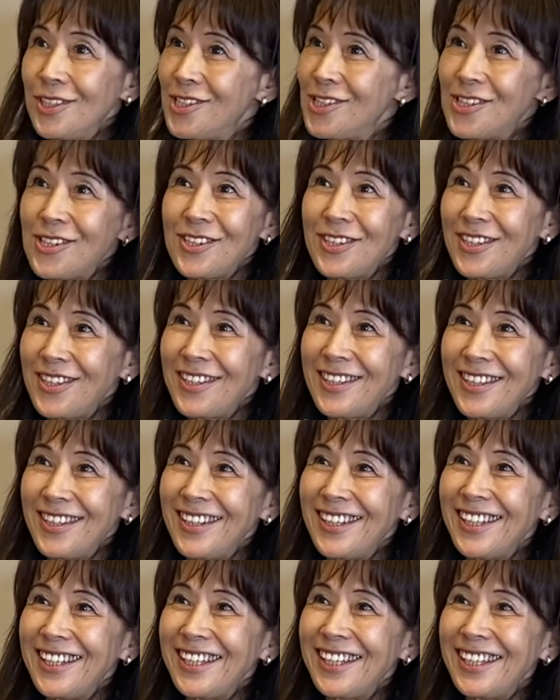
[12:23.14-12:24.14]
This
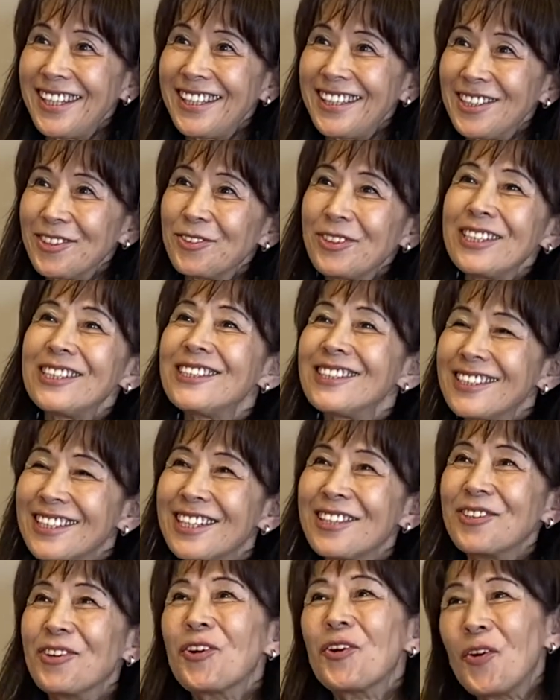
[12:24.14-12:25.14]

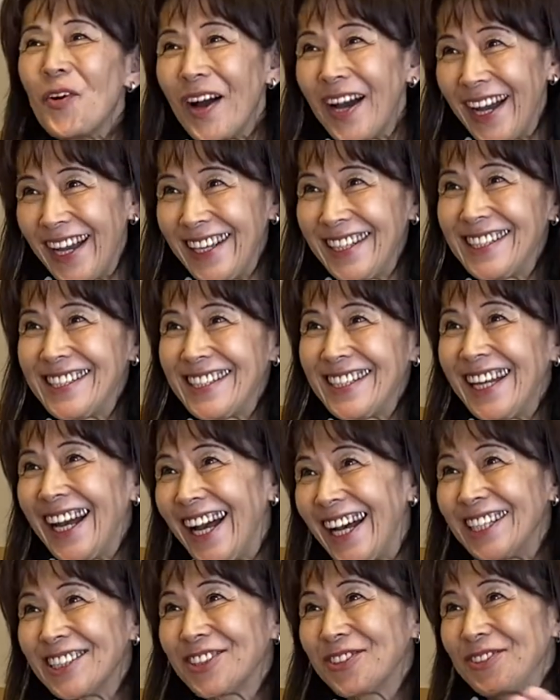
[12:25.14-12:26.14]
is why she
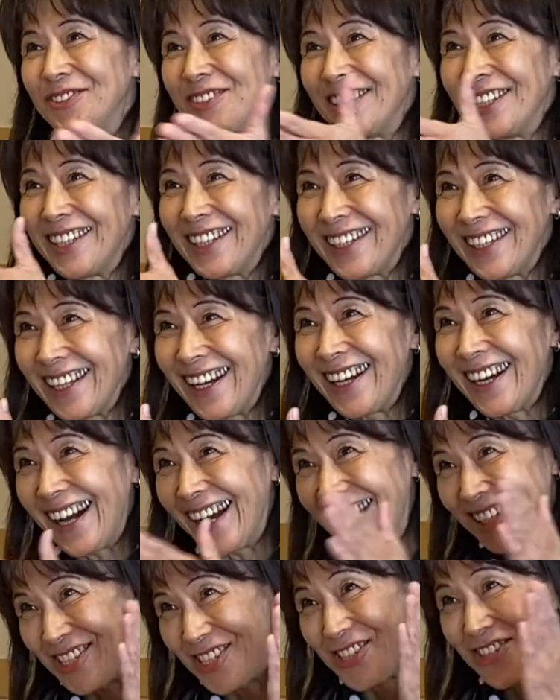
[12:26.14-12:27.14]
asked the.
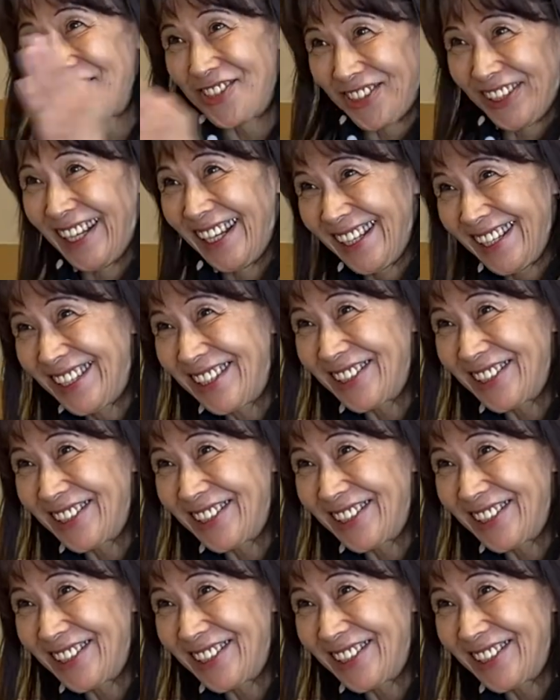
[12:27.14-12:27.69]
Her children to